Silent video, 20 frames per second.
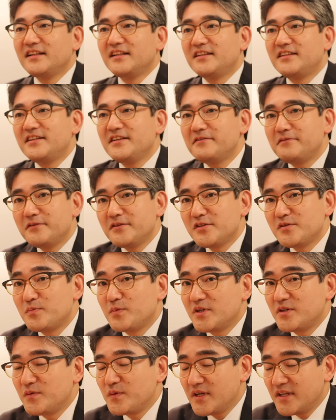The difference
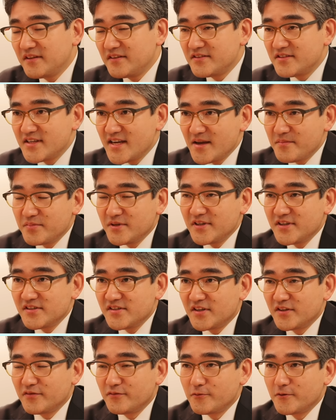between the Japanese
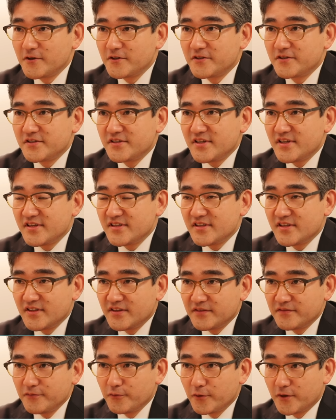and the foreigners is
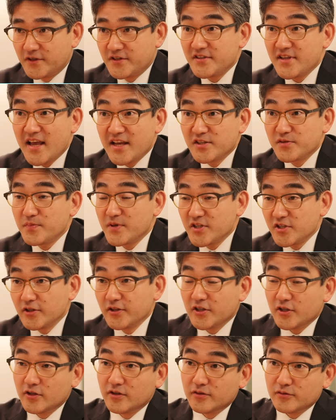the foreigners,
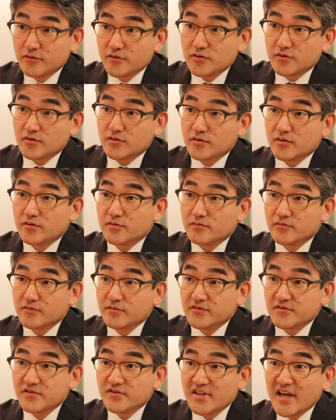especially those
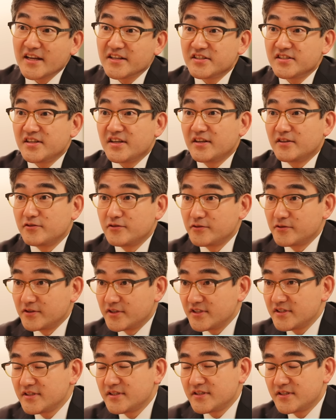sightseeing
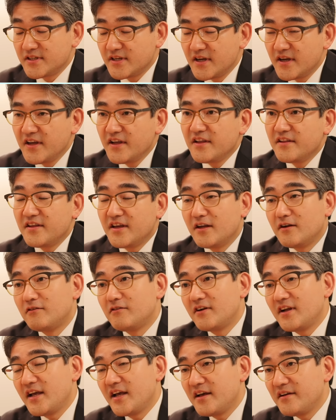tourists, they
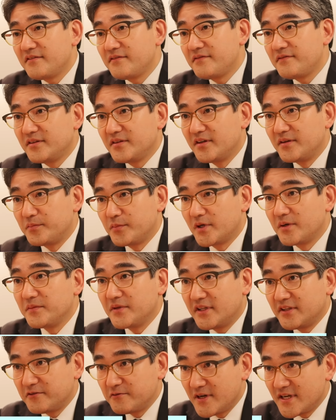don't have a
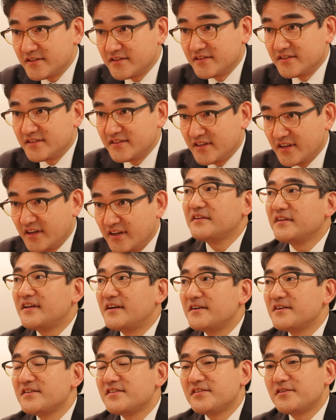permanent residency.
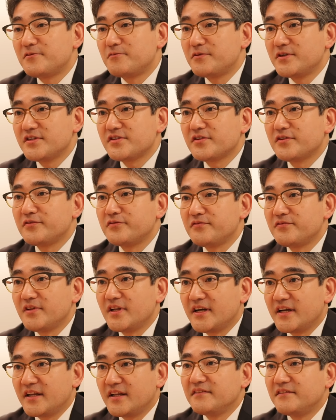There is a risk of
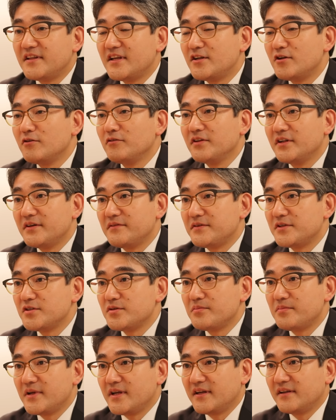flight if they don't live in
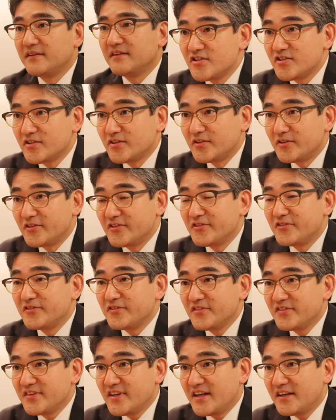Japan. So
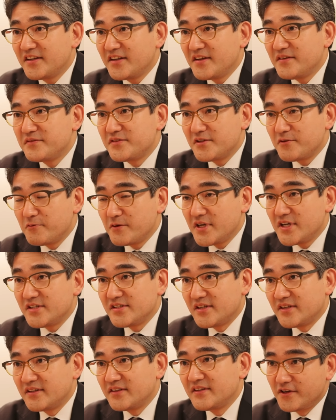that gives
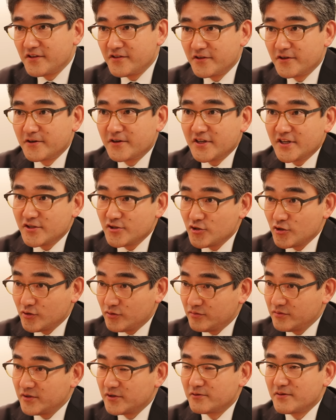reason, authority
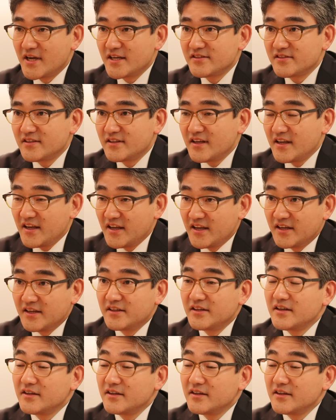to arrest and